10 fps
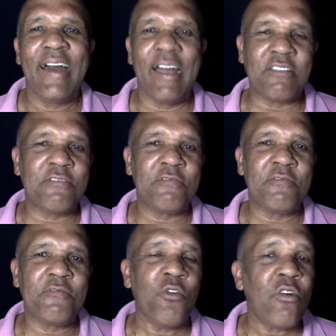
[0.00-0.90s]
at
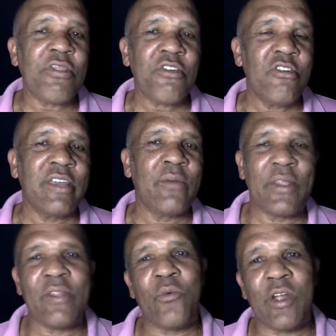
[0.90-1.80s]
4:30 when
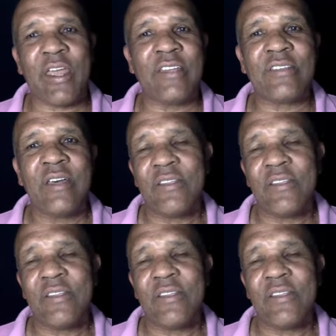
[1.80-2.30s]
the work is,